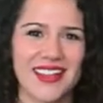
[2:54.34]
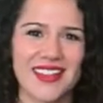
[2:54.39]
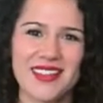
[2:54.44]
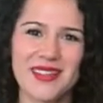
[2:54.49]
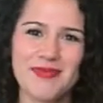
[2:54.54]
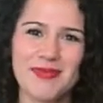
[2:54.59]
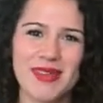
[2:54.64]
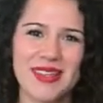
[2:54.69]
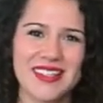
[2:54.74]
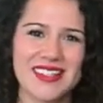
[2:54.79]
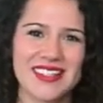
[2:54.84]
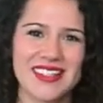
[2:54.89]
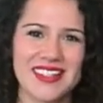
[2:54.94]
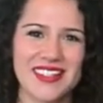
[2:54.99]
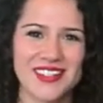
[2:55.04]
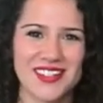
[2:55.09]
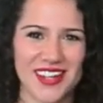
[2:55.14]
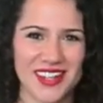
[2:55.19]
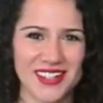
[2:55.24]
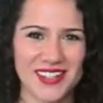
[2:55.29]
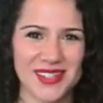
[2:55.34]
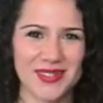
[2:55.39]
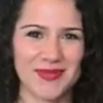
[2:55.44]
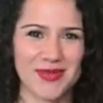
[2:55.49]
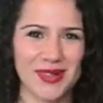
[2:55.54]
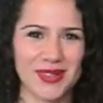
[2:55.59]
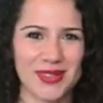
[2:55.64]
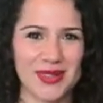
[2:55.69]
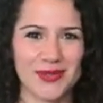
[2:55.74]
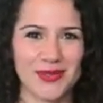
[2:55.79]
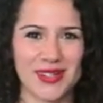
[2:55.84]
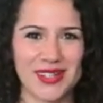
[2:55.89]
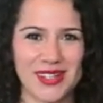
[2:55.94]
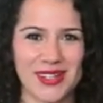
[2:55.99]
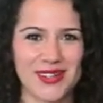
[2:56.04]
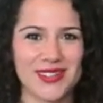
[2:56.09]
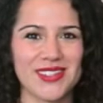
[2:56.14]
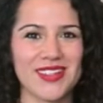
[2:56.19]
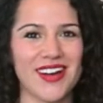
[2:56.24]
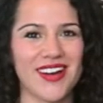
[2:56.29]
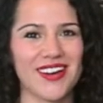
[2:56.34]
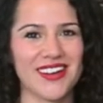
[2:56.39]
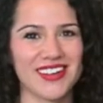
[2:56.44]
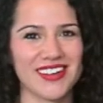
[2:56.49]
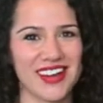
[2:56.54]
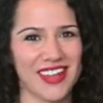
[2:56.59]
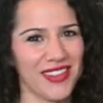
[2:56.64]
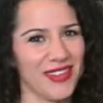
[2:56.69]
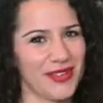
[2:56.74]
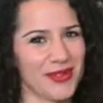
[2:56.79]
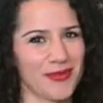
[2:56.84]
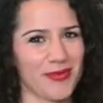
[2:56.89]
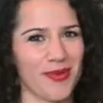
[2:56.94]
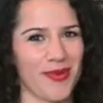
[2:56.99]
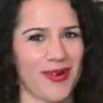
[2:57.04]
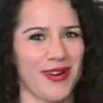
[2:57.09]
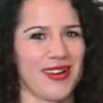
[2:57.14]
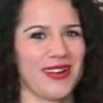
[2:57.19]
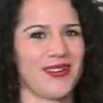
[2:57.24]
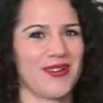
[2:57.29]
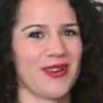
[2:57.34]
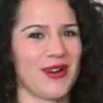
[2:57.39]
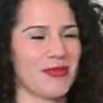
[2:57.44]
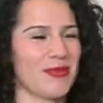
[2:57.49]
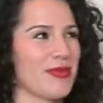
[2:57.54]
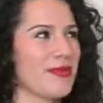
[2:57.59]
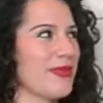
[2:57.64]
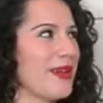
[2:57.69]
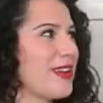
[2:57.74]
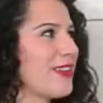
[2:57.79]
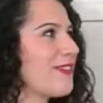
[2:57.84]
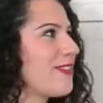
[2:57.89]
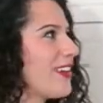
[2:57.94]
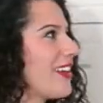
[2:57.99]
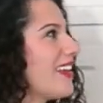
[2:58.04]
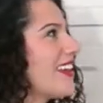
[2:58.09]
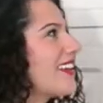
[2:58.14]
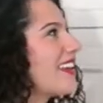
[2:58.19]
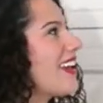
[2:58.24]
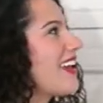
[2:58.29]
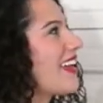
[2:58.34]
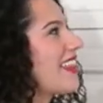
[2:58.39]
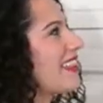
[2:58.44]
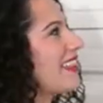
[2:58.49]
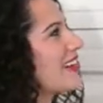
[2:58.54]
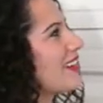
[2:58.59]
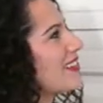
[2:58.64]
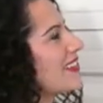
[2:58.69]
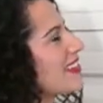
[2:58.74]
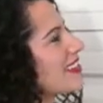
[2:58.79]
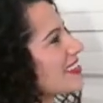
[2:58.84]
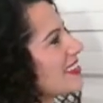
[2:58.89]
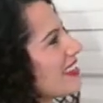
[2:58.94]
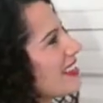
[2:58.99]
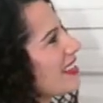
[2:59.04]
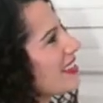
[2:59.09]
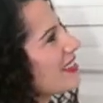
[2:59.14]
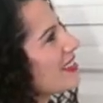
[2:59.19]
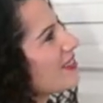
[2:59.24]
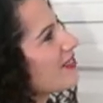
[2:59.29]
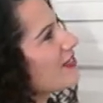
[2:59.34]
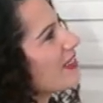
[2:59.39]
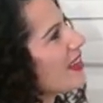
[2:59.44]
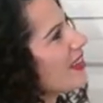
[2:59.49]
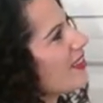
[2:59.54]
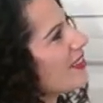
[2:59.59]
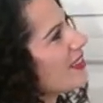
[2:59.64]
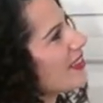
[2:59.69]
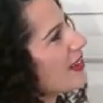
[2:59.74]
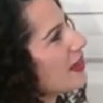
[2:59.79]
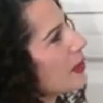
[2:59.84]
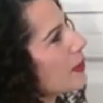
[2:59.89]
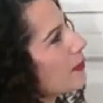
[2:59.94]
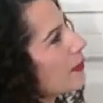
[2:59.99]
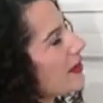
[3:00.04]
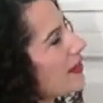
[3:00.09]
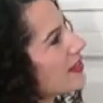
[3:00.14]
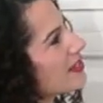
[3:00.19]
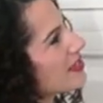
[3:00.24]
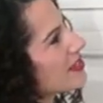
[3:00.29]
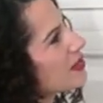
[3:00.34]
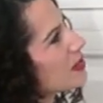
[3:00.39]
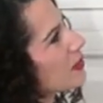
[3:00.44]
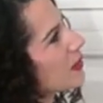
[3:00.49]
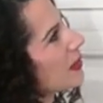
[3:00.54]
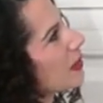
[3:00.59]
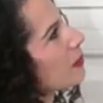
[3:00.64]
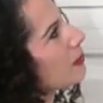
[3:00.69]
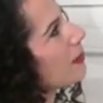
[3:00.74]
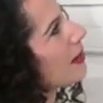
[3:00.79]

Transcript: Solid piece injection molded windows are another important Hörmann benefit that are less likely to fail in comparison to our